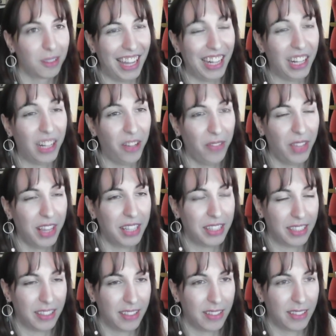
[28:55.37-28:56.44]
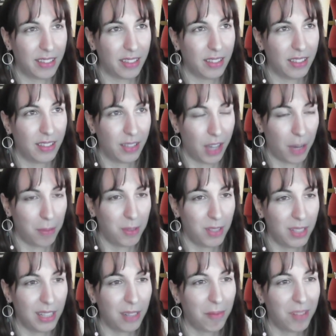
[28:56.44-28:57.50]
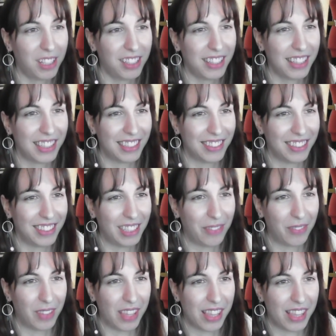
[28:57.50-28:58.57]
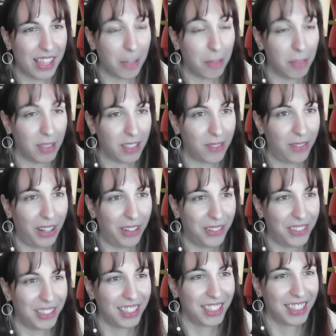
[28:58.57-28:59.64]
I love that in this top stigma, there's even the abyss flower.